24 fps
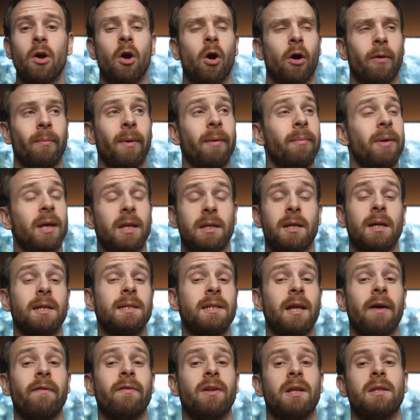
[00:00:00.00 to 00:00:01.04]
Or maybe it does
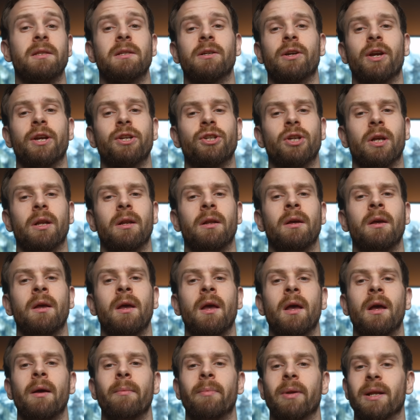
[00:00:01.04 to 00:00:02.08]
have an integration,
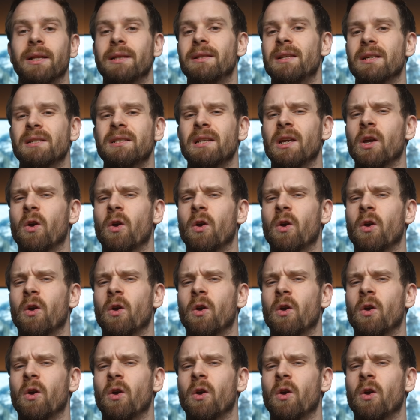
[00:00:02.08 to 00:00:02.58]
but it doesn't